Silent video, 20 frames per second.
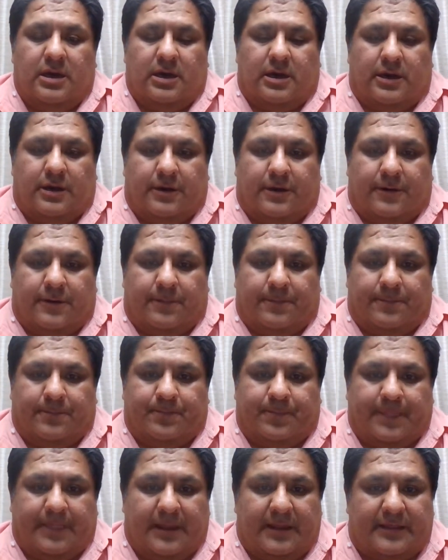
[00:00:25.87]

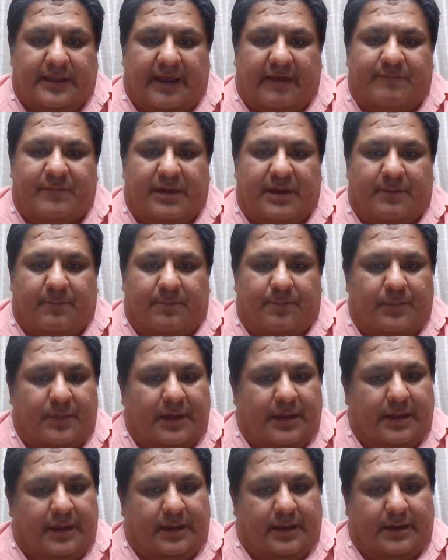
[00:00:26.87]
They have been
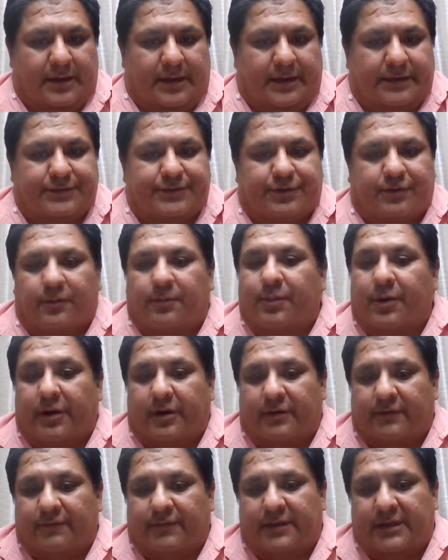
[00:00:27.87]
an integral
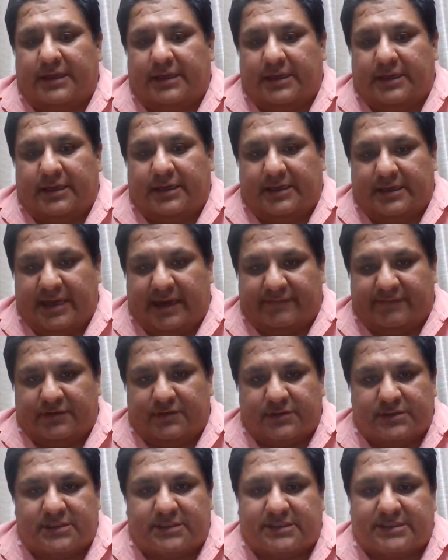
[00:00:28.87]
part of the
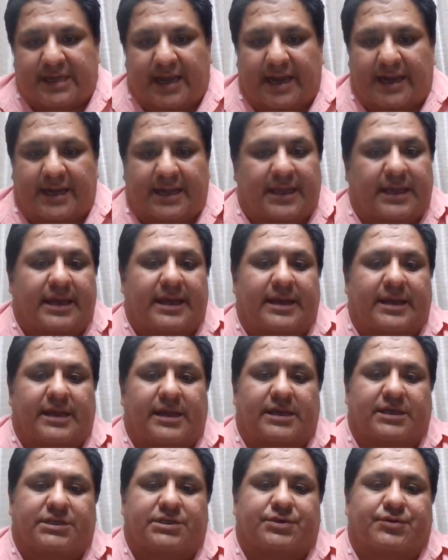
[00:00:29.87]
Navajo society and
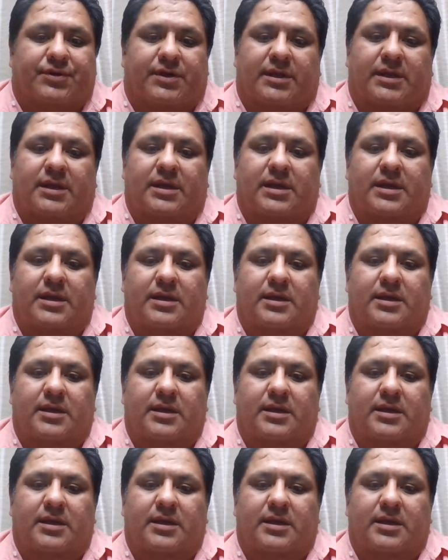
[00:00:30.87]
history